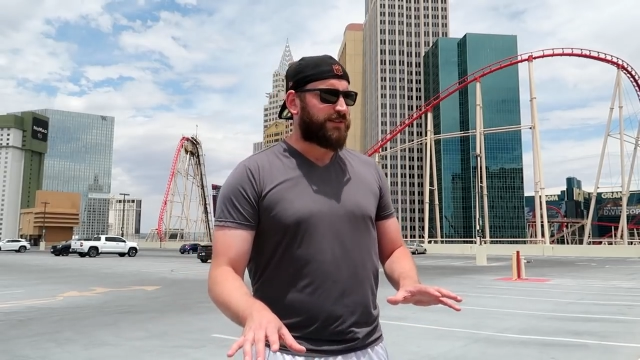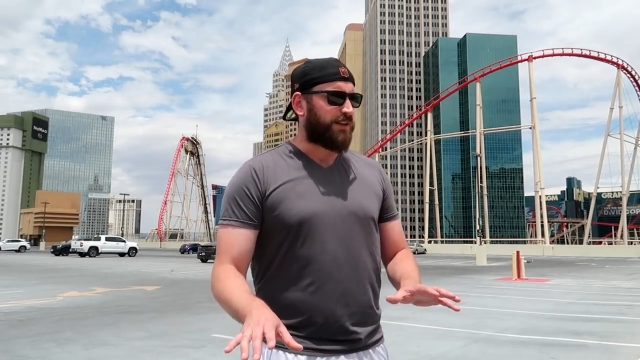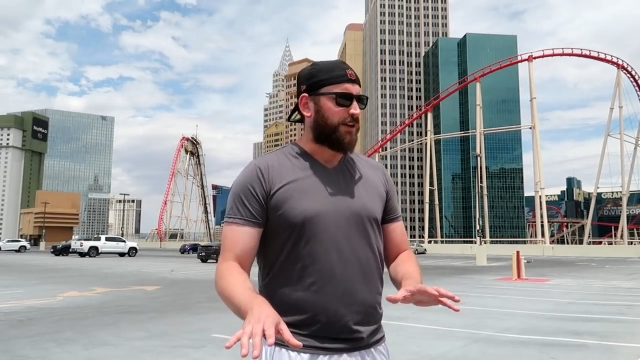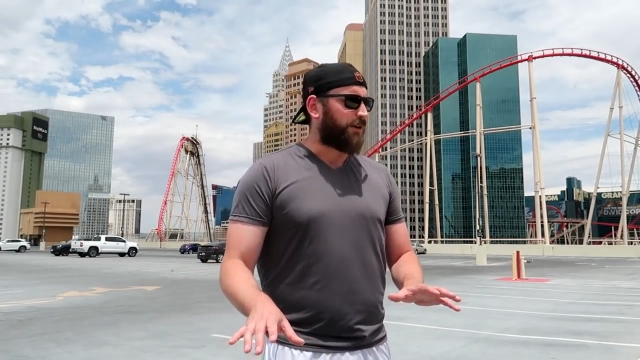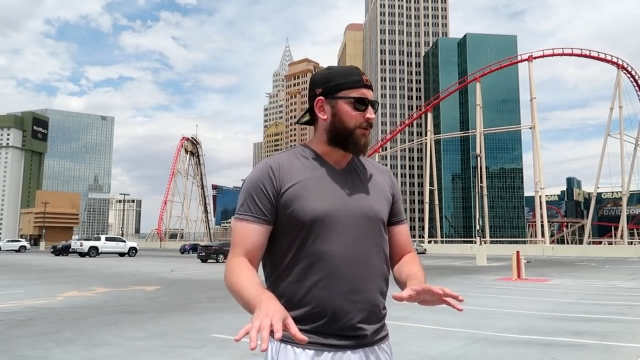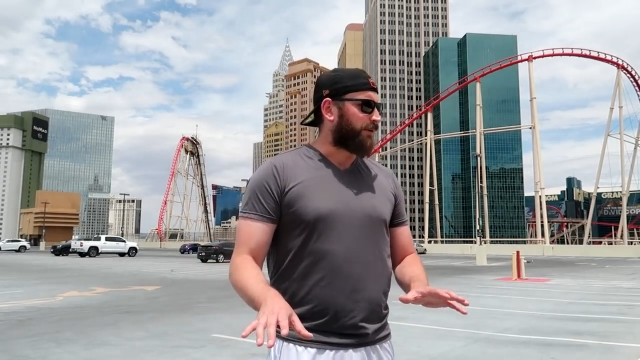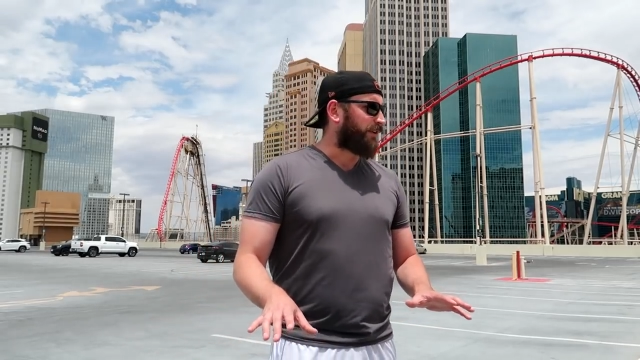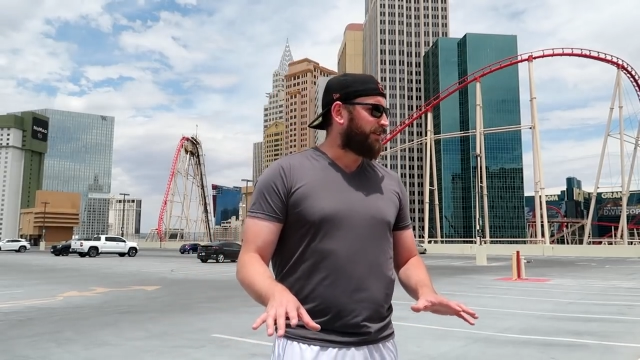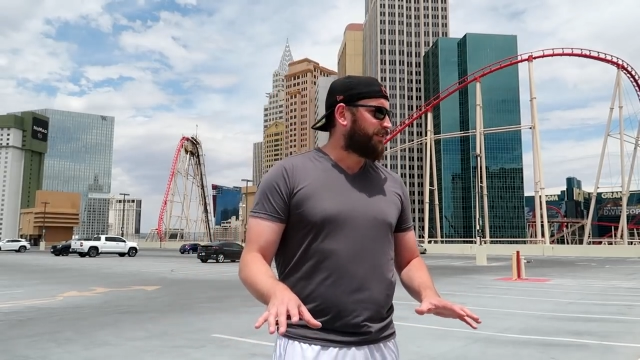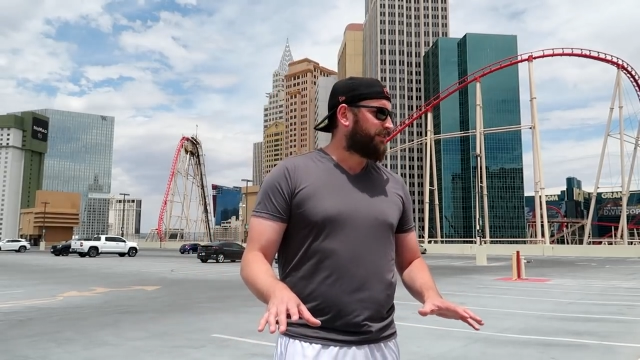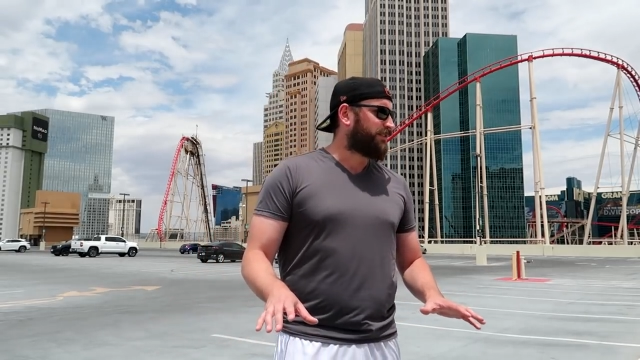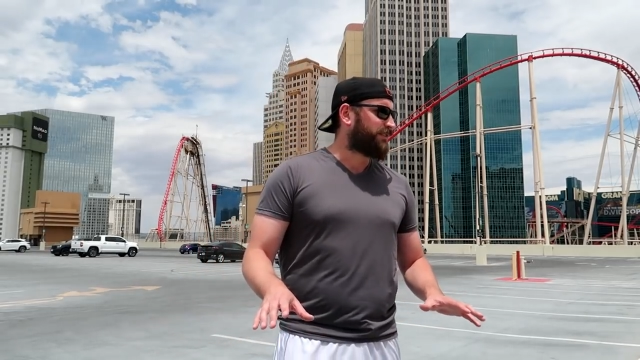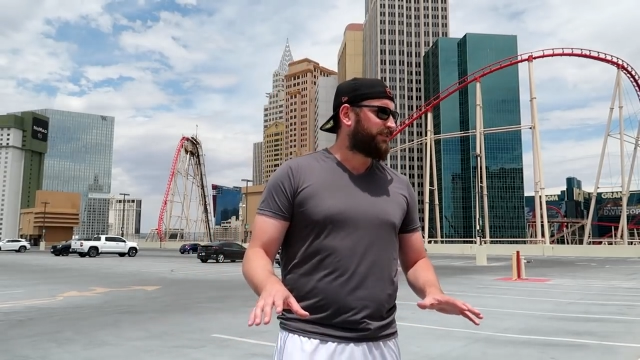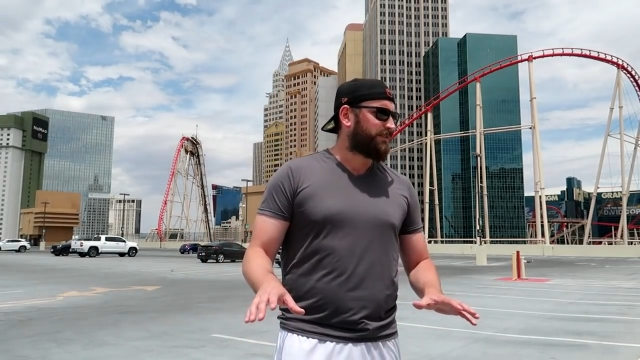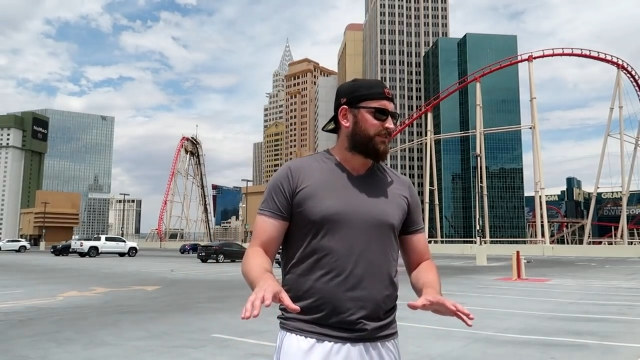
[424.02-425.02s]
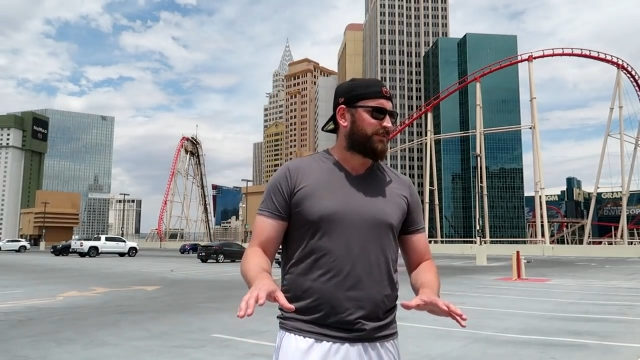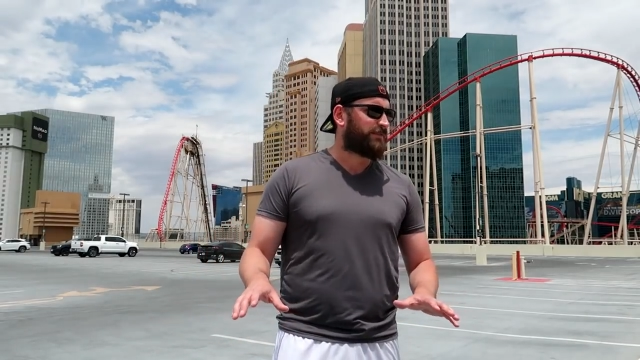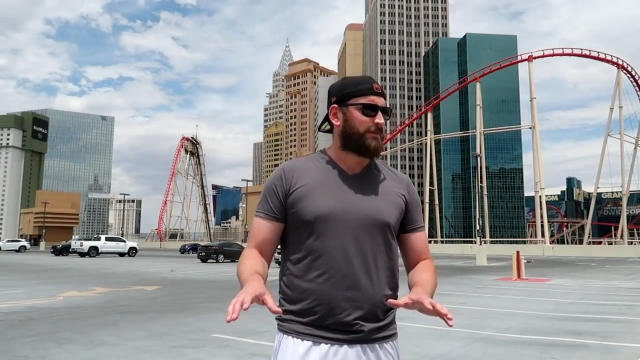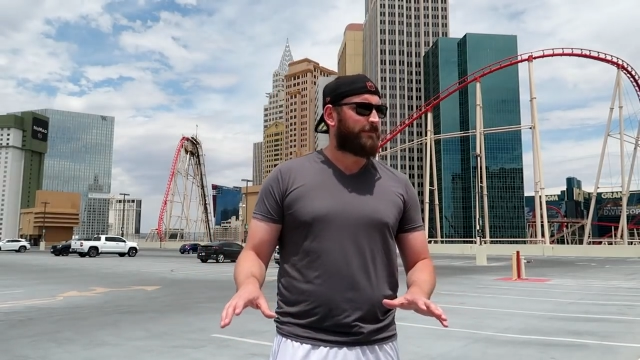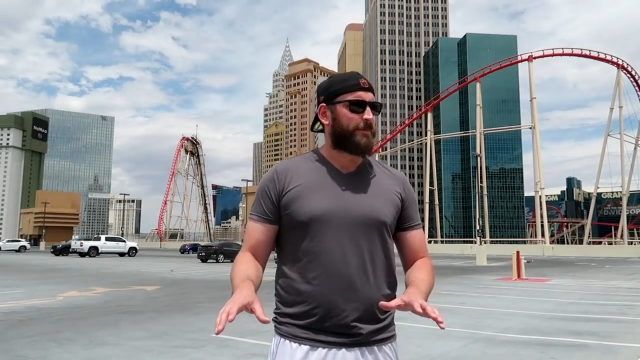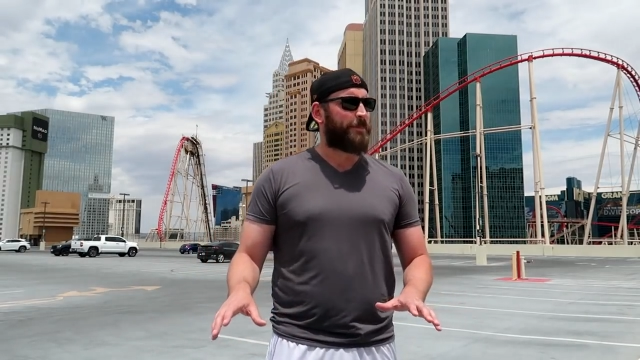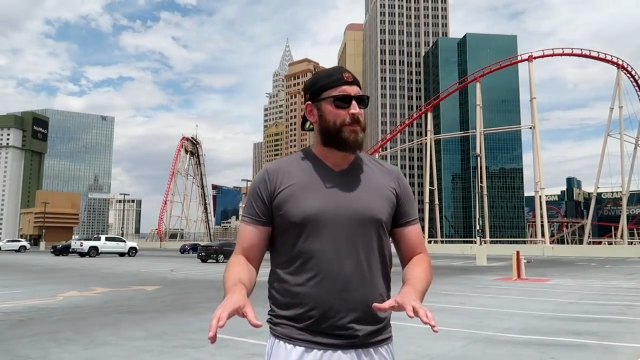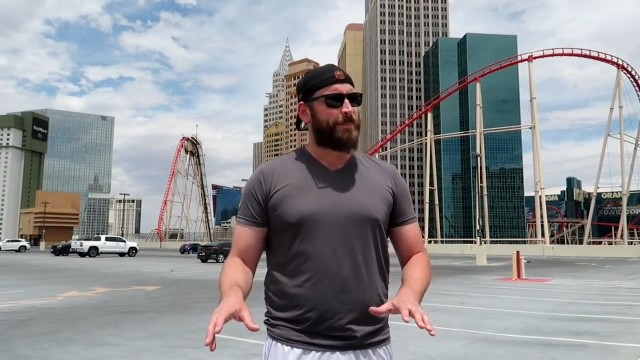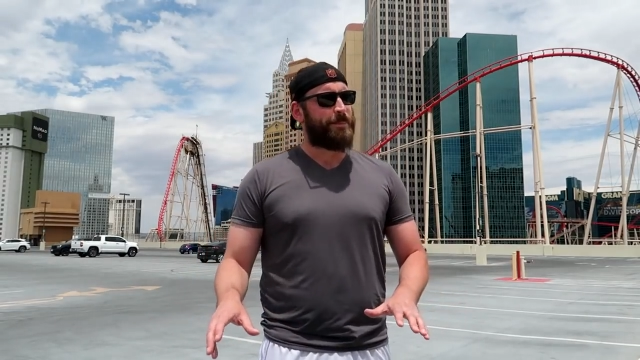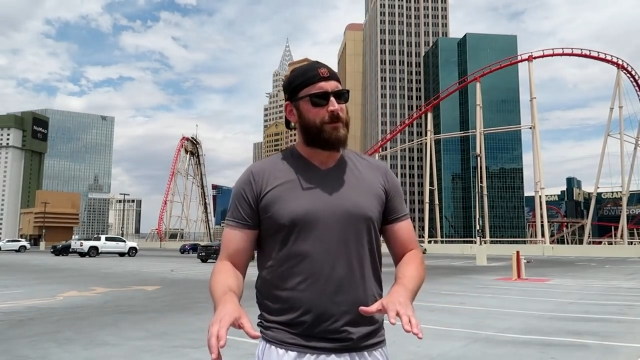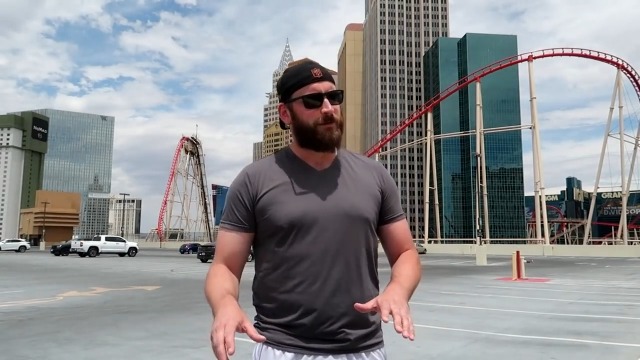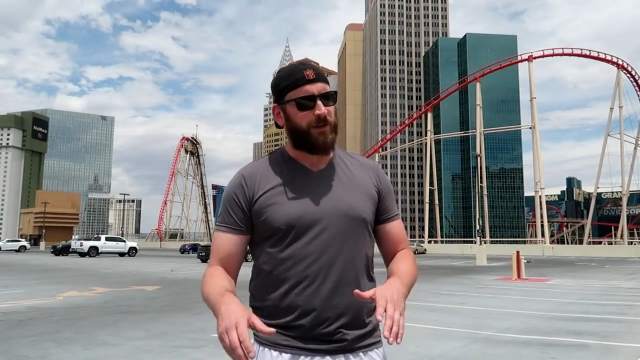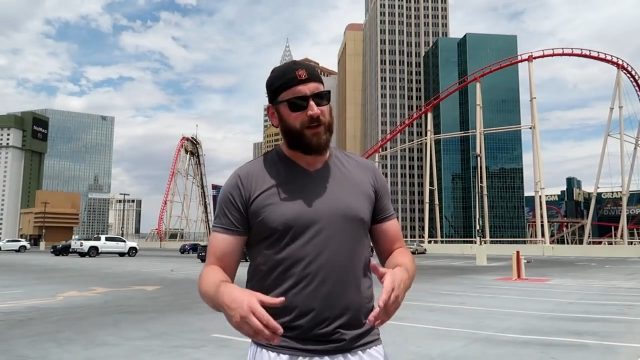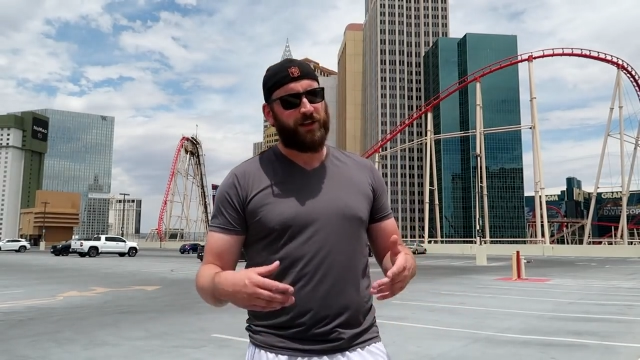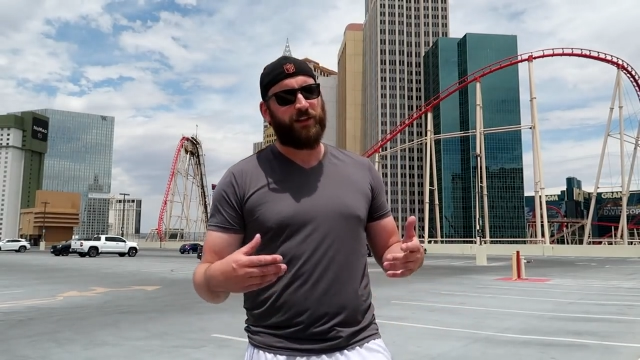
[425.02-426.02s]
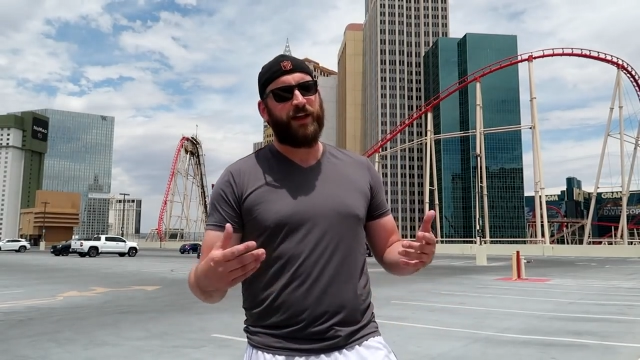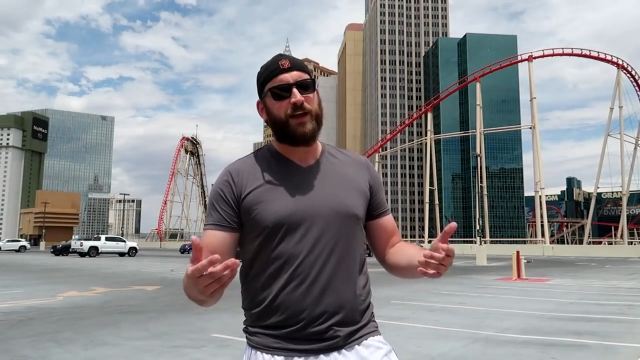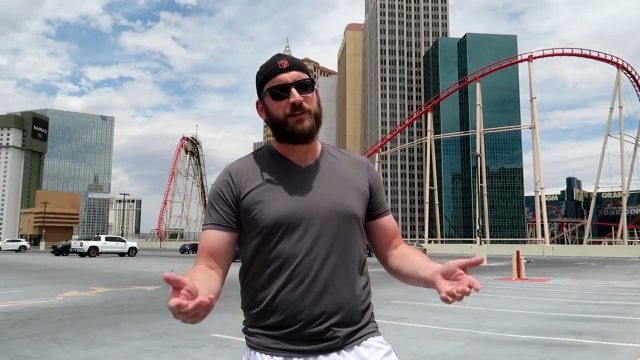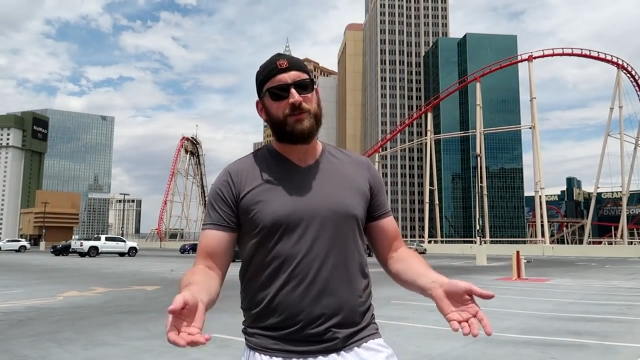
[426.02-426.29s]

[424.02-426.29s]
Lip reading: So luckily